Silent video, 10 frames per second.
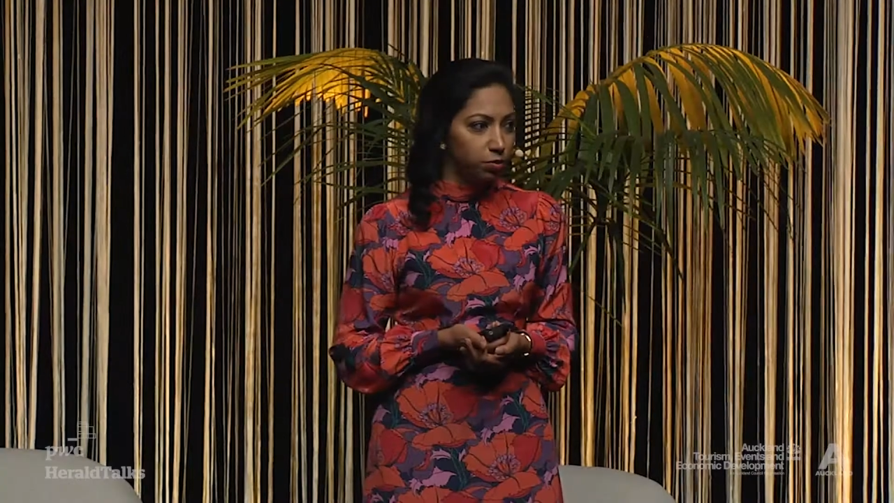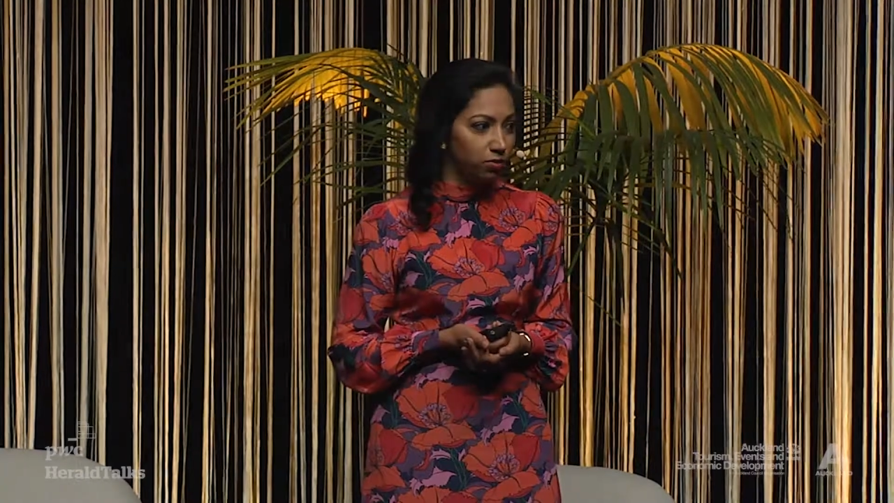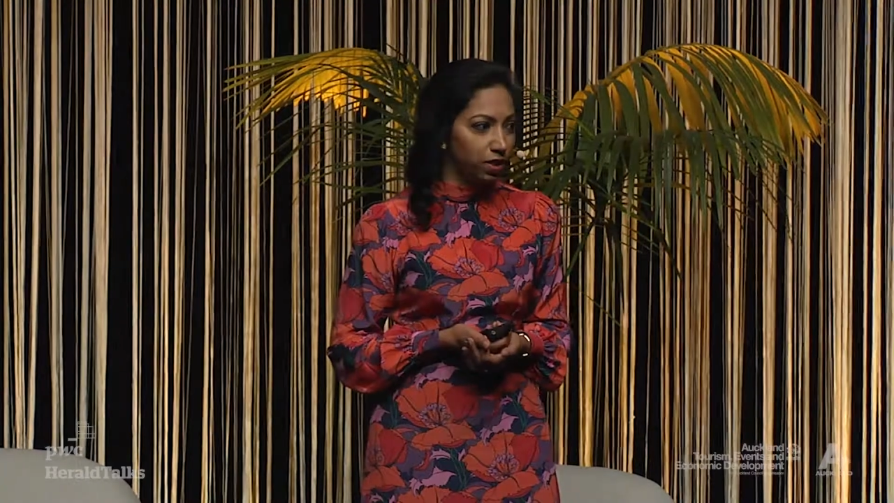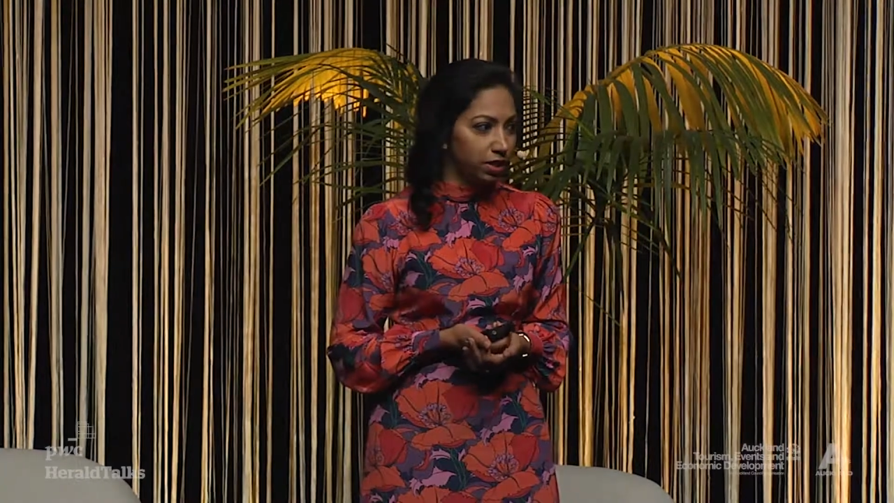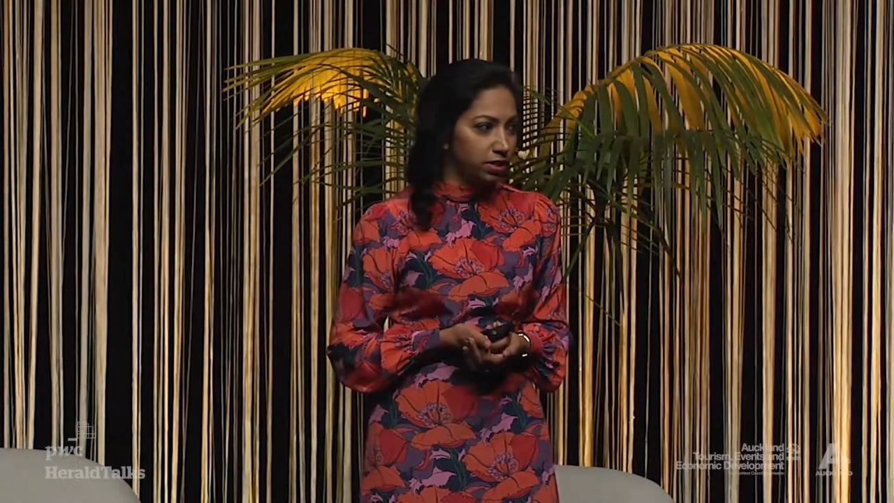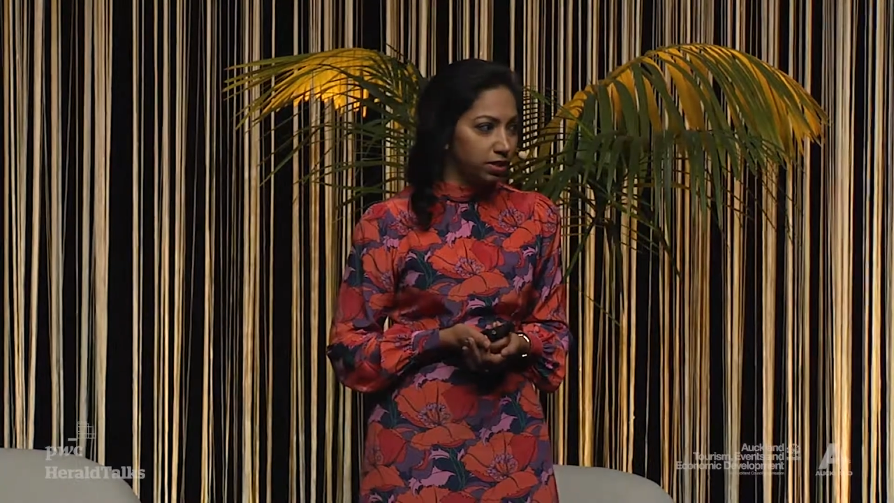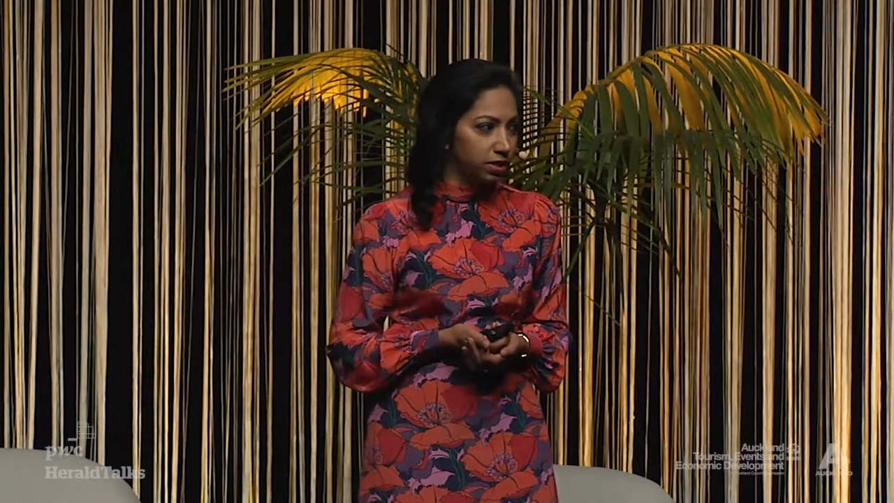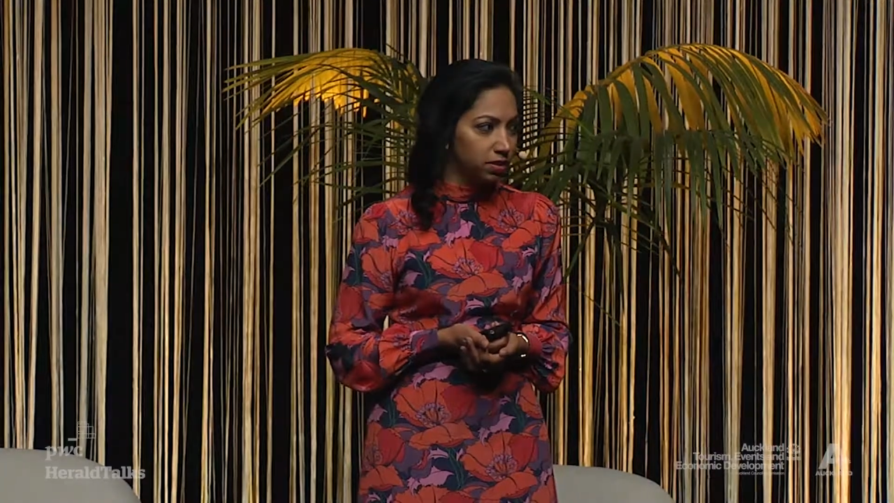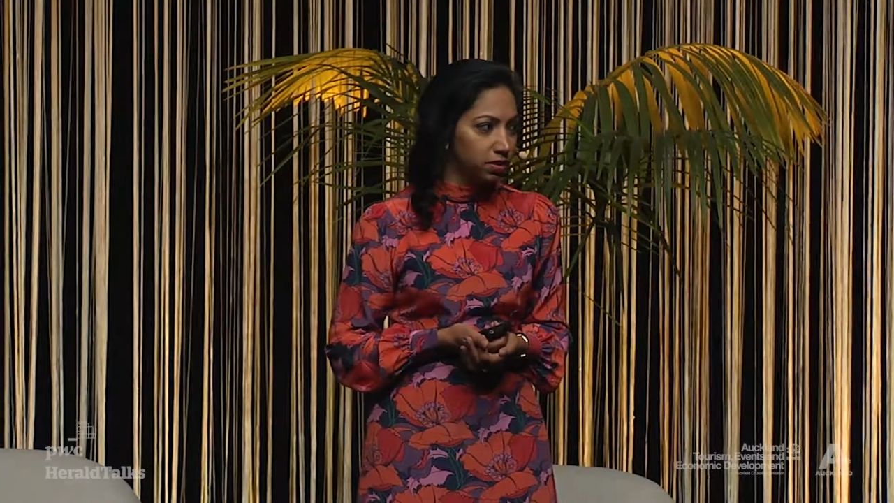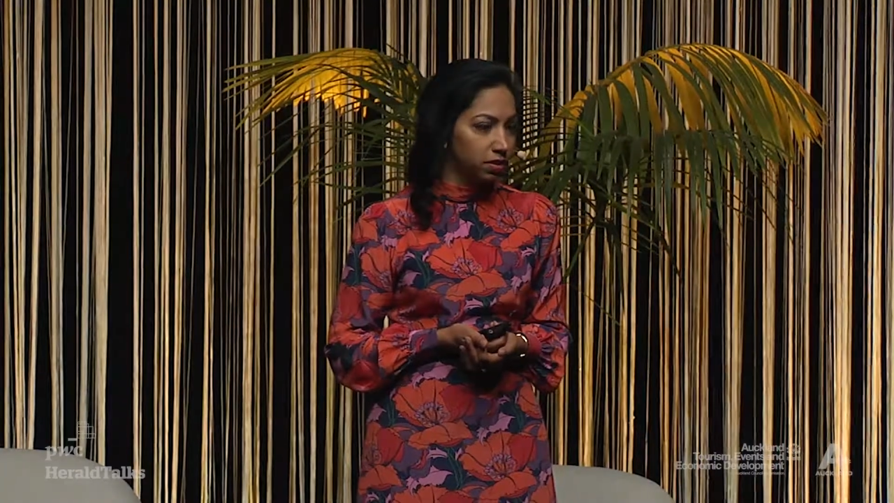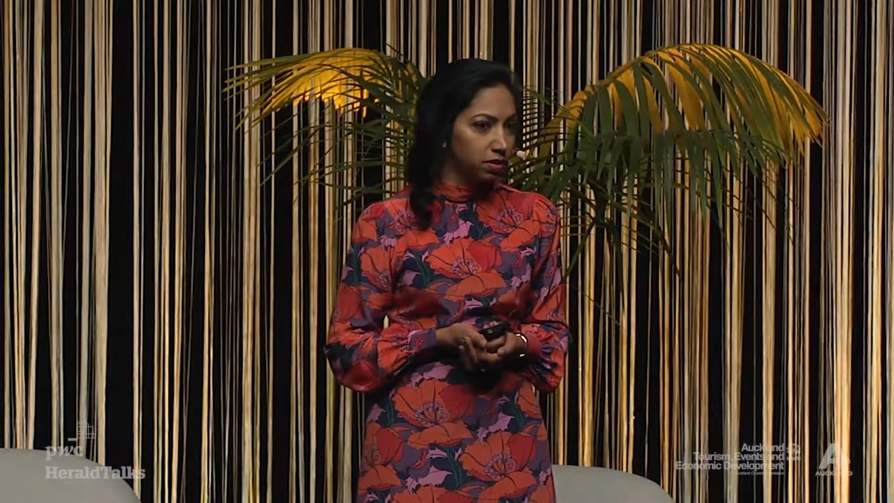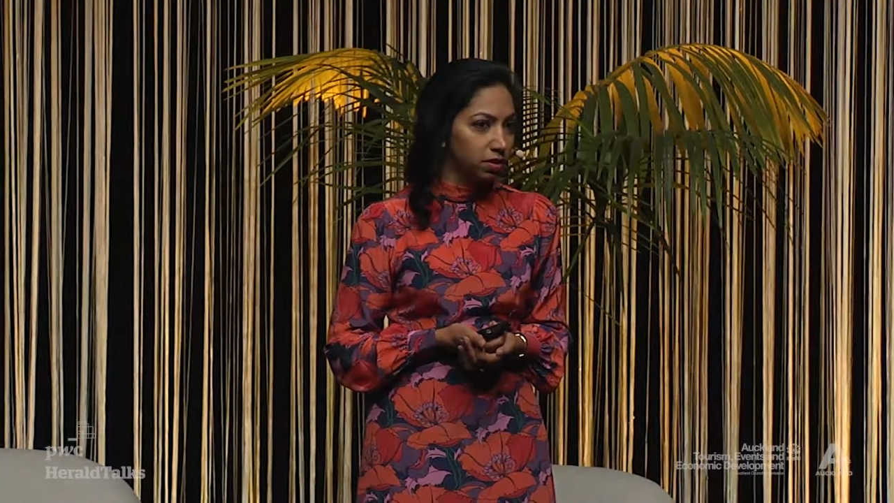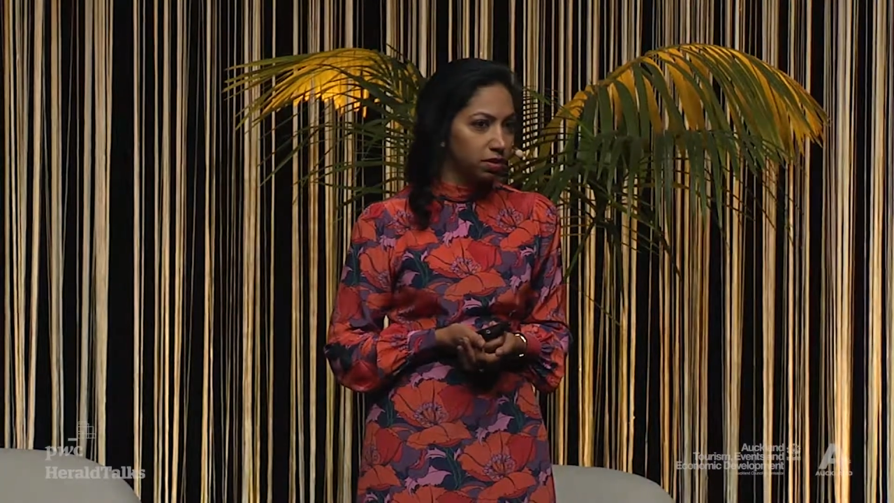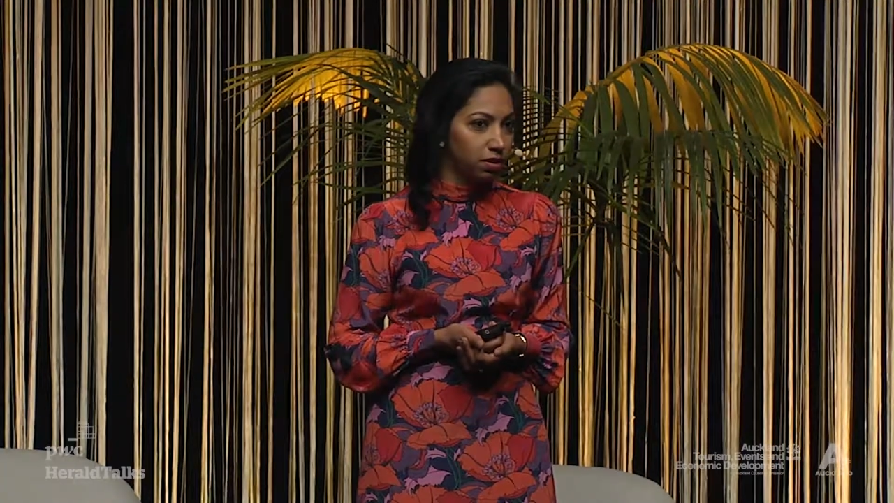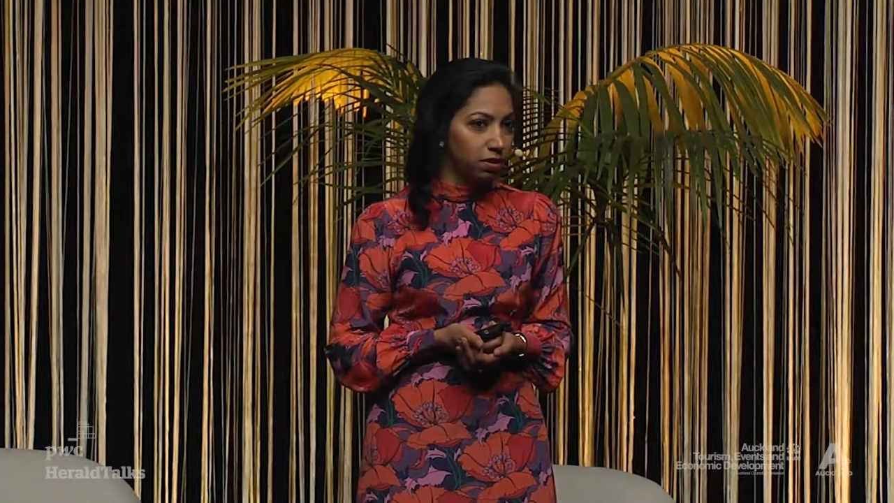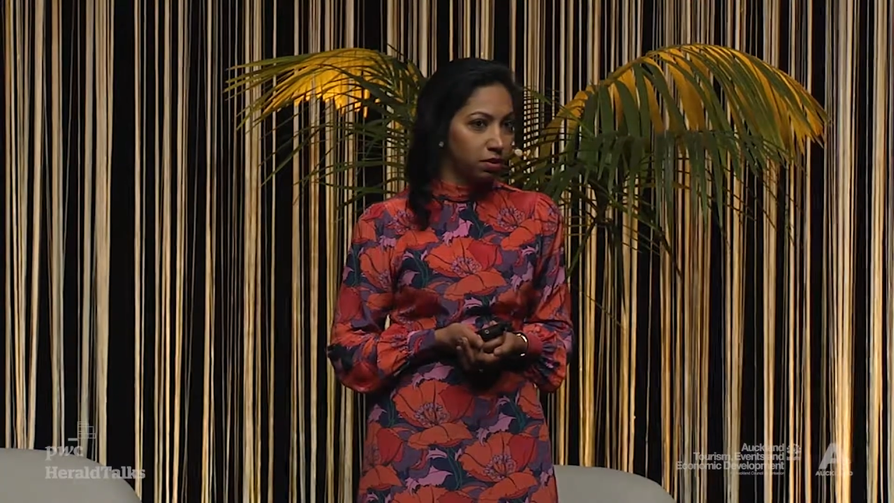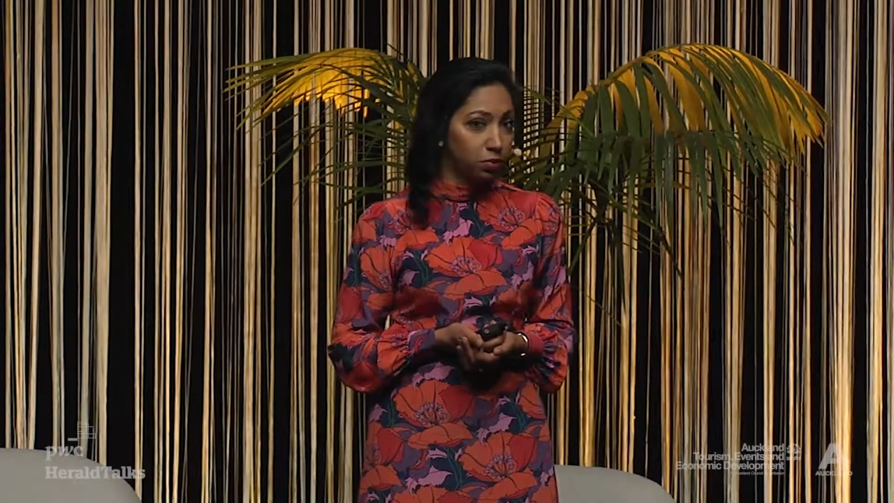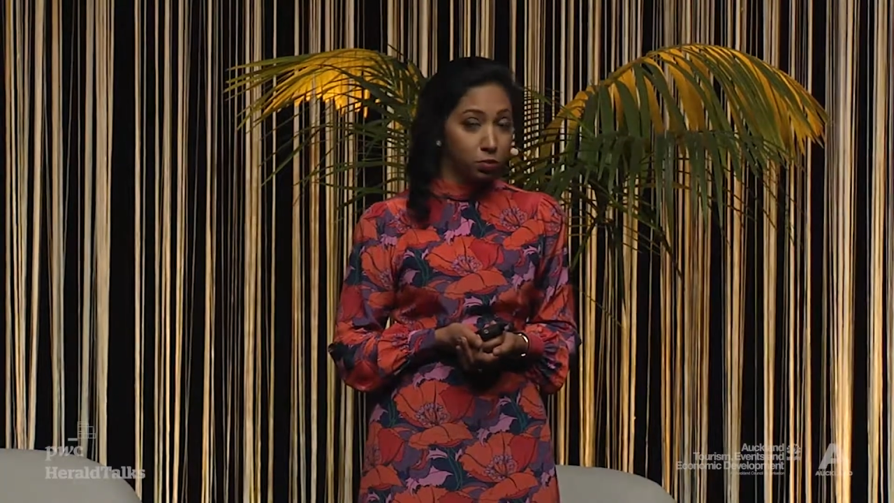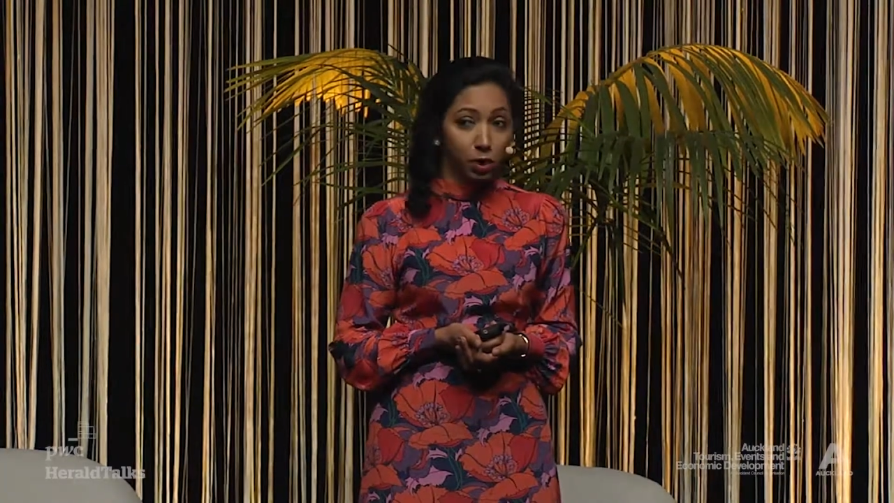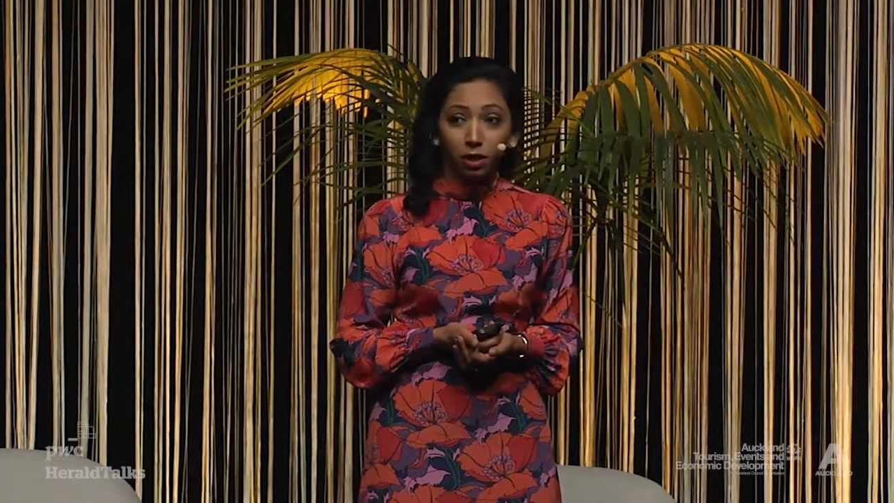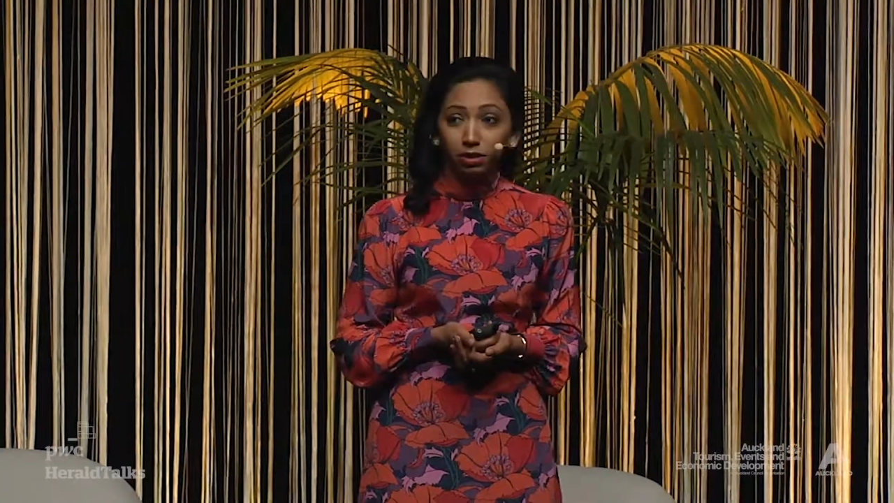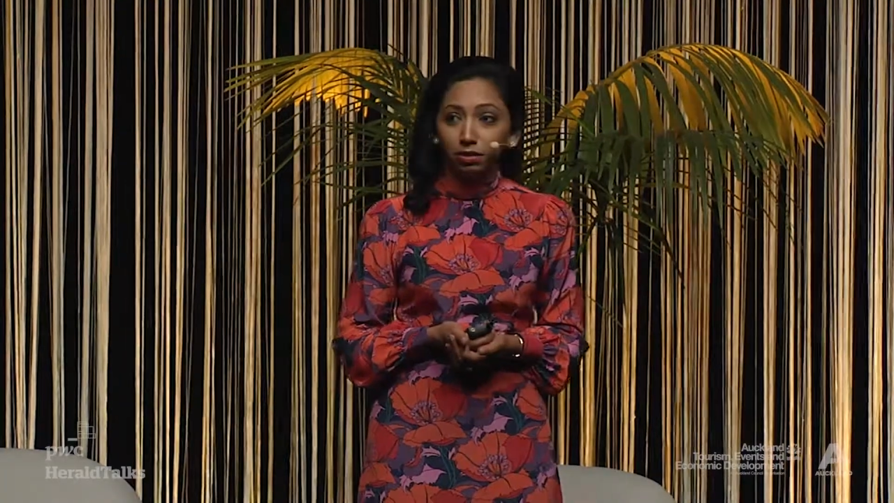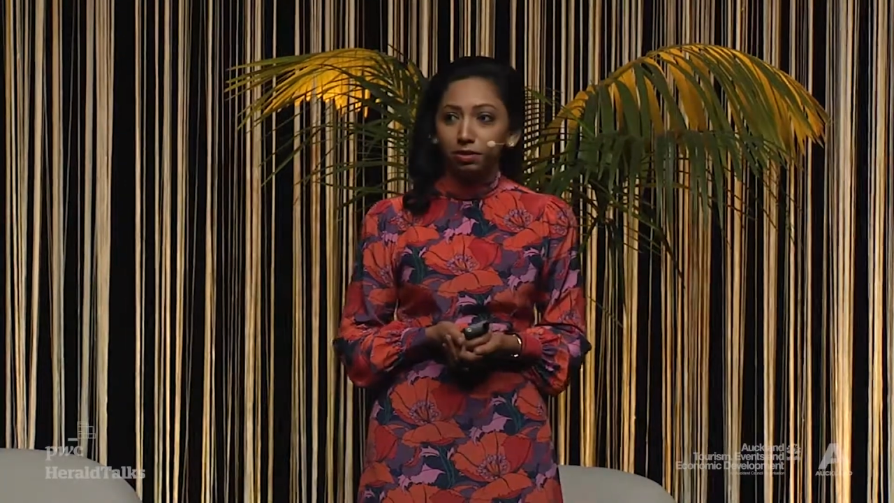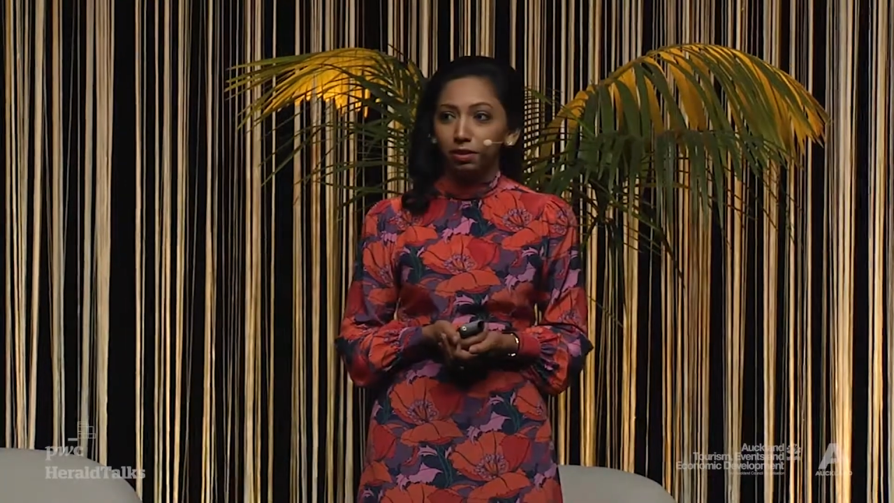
provides? Well,